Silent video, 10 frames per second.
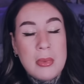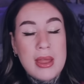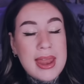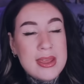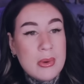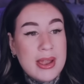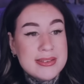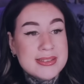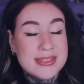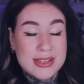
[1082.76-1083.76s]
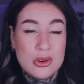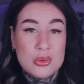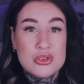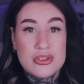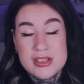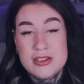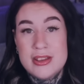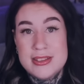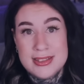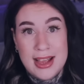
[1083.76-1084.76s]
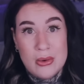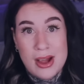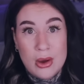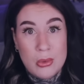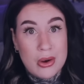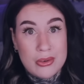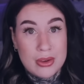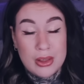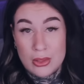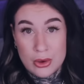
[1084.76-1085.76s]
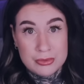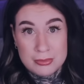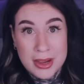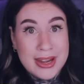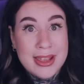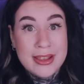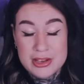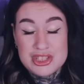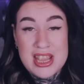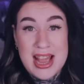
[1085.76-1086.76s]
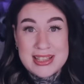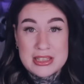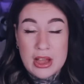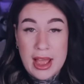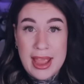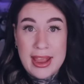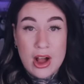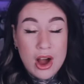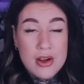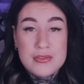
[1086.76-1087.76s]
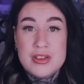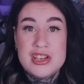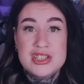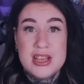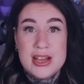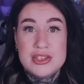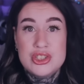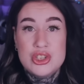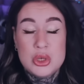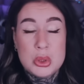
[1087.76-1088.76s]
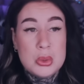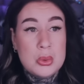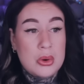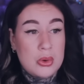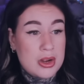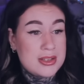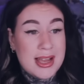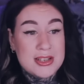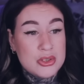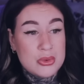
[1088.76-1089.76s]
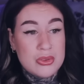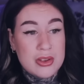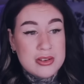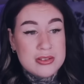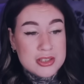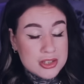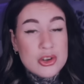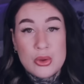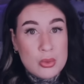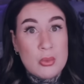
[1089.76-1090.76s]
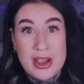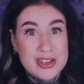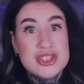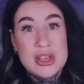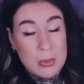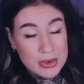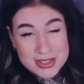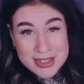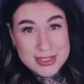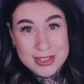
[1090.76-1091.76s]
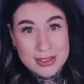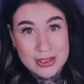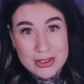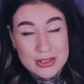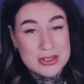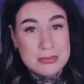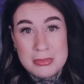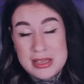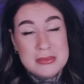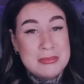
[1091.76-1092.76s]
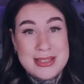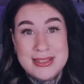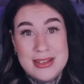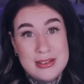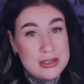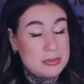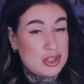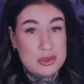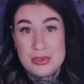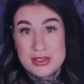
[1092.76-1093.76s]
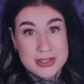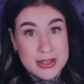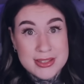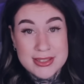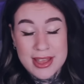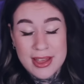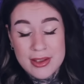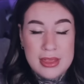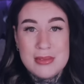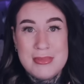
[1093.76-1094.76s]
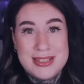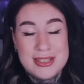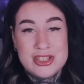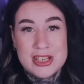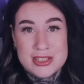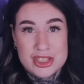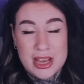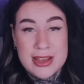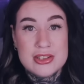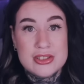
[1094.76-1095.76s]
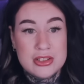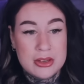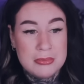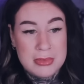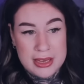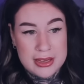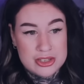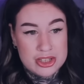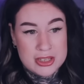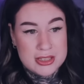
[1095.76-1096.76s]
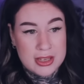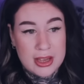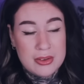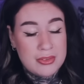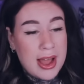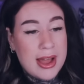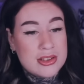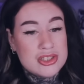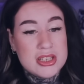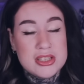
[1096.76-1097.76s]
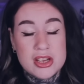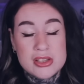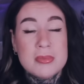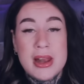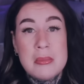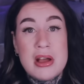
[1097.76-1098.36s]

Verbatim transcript: but anyway, still, Teresa is now out of a lot of money, and she has a half-finished tattoo, or a tattoo that doesn't look the way she wants it to look. There's bits missing, especially with the sunset. In the message exchange that me and Teresa have had, she does blame